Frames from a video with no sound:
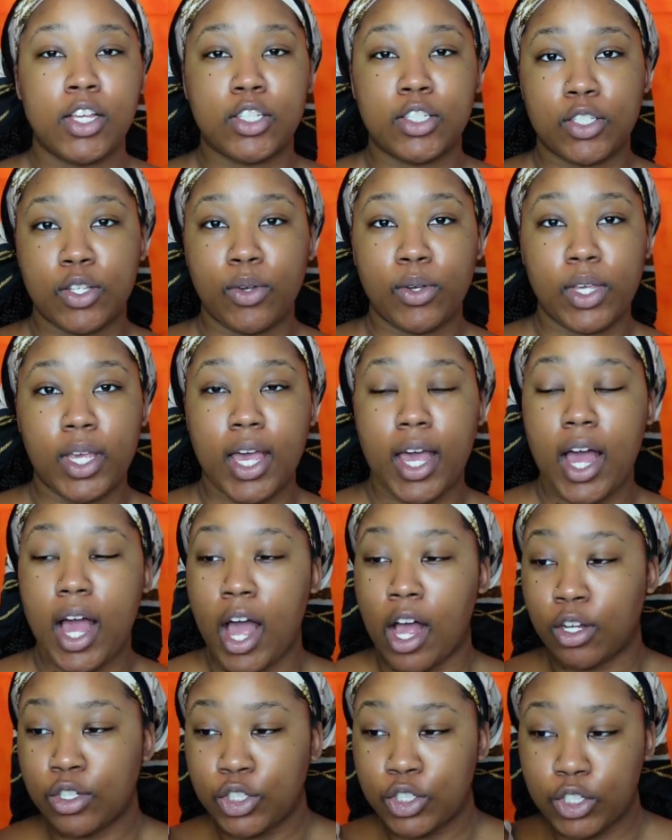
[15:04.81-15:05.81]
So yeah,
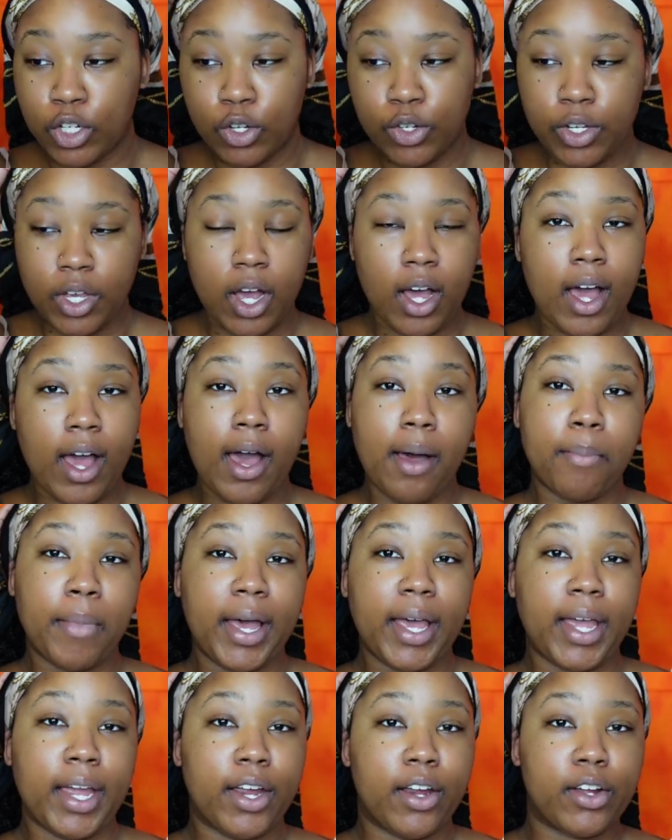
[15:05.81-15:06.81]
I'll show y'all how
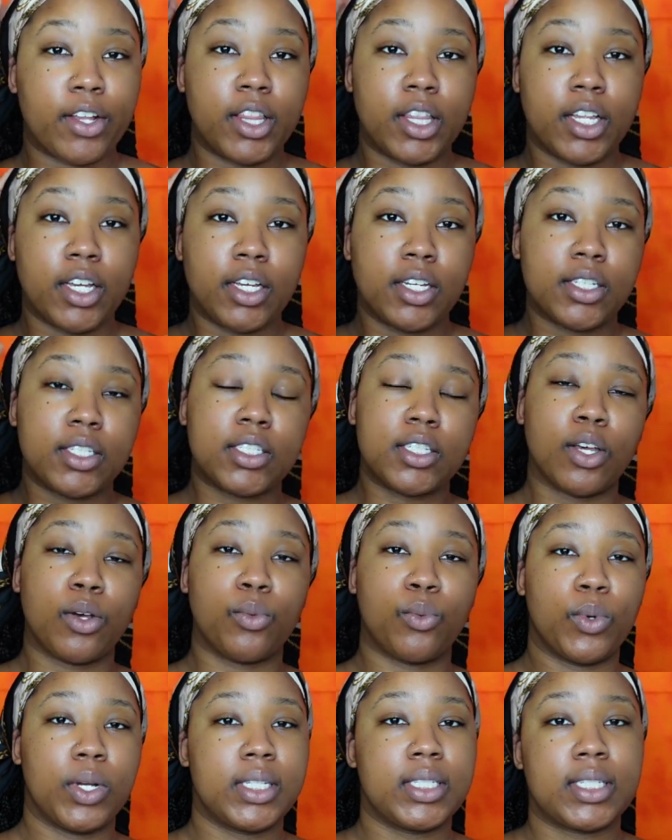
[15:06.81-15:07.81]
my hair looks
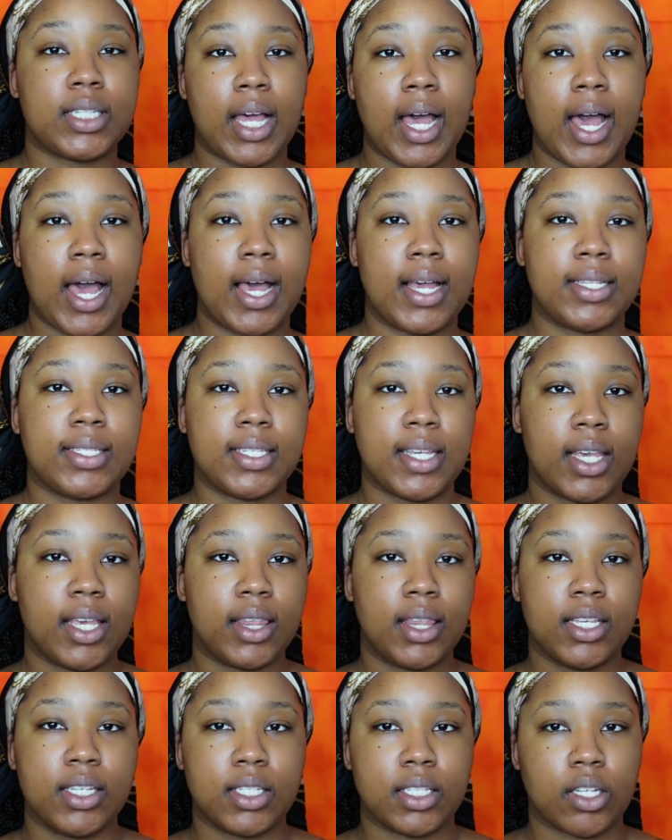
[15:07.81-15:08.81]
once I
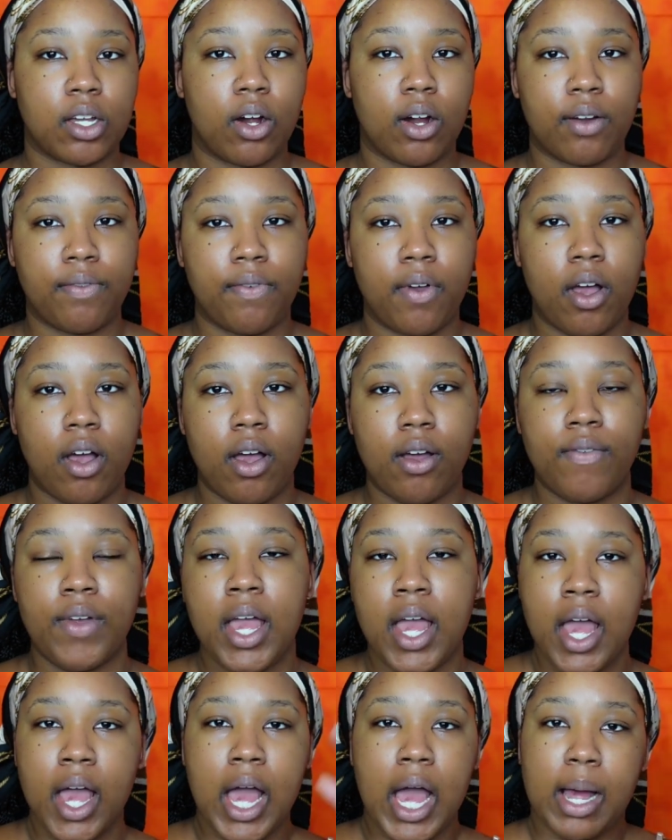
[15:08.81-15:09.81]
take this scarf off.
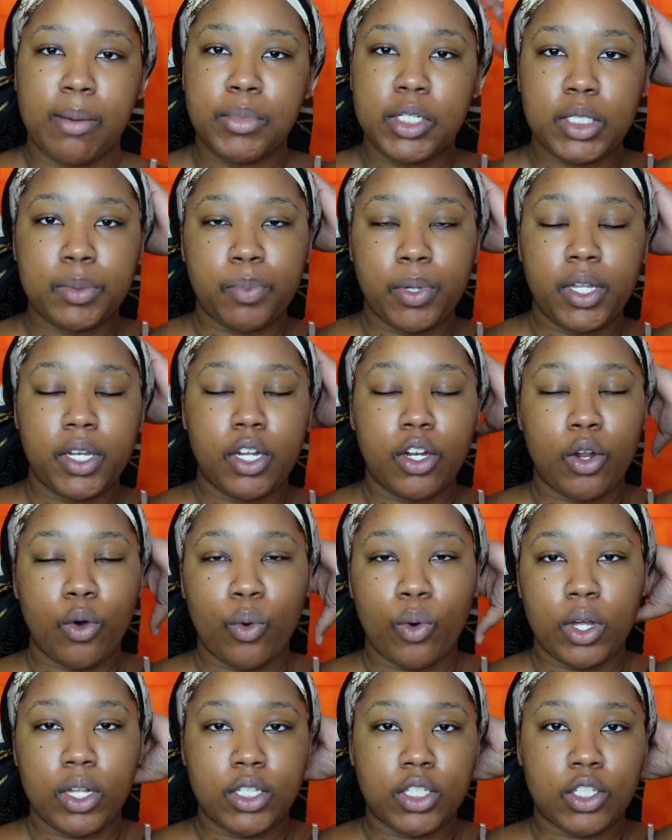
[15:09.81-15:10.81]
I'm just putting it
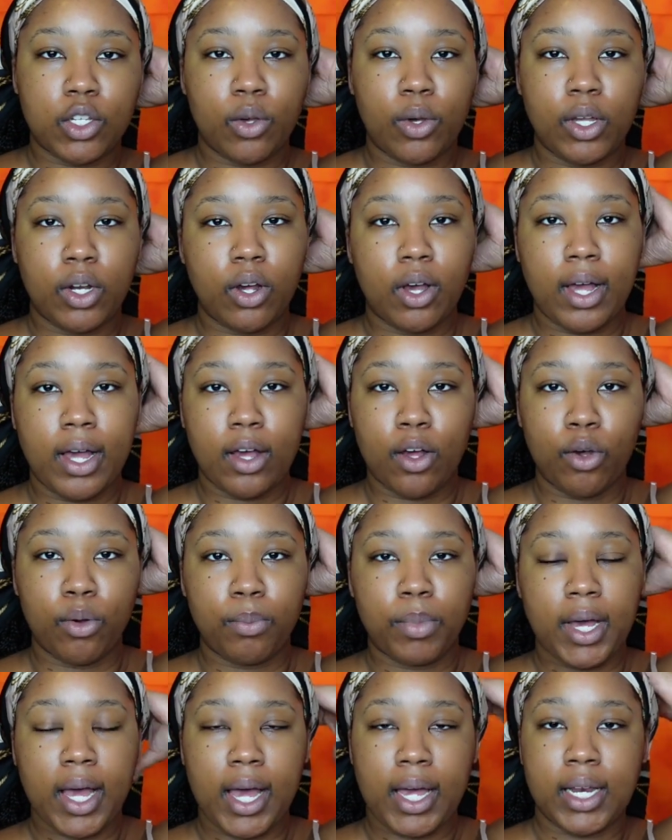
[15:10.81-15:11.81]
on so it'll
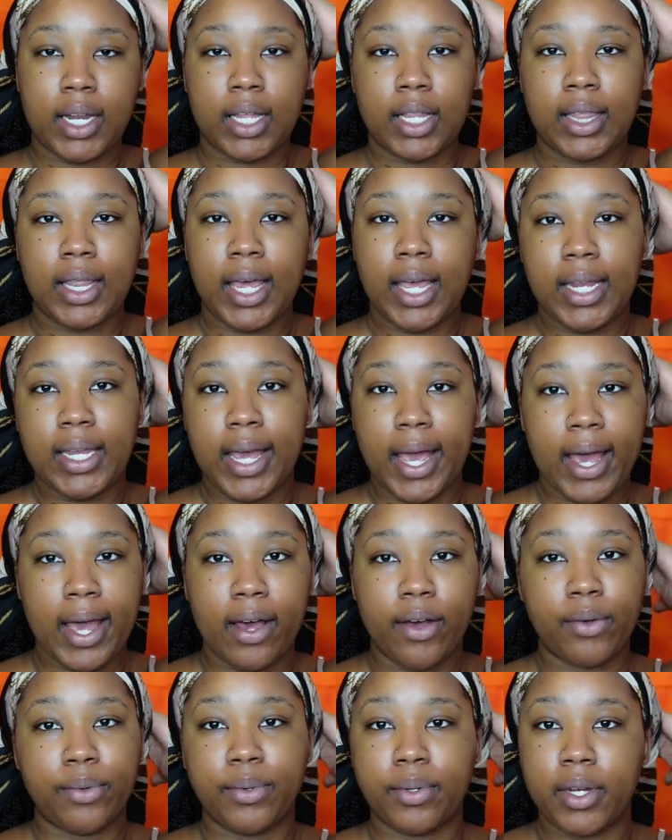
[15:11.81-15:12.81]
help kind of lay
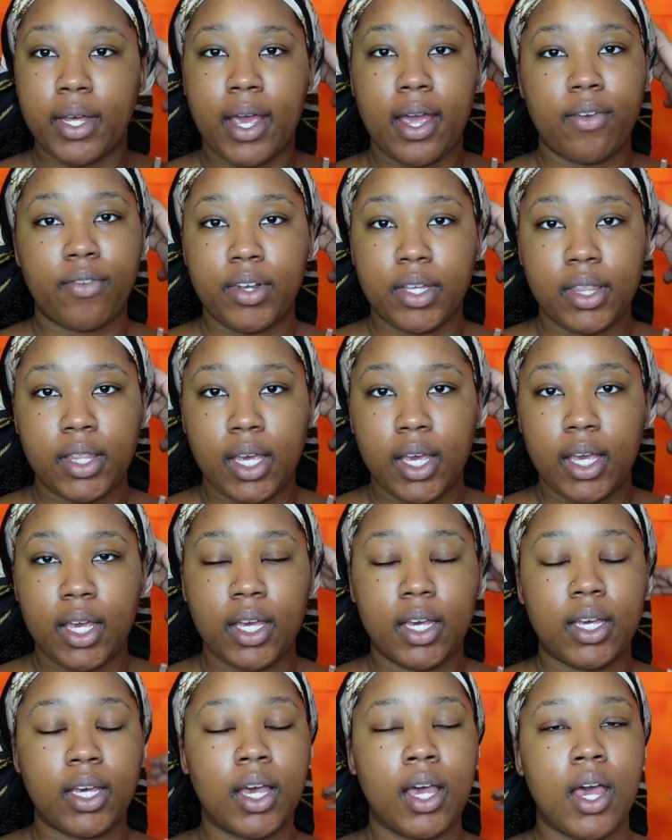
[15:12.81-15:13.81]
down
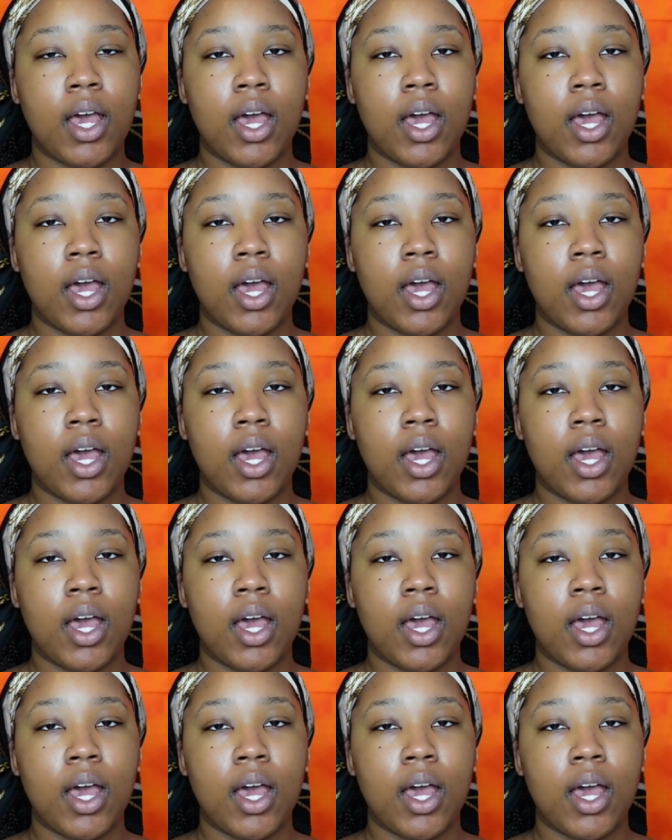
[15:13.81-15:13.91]
everything.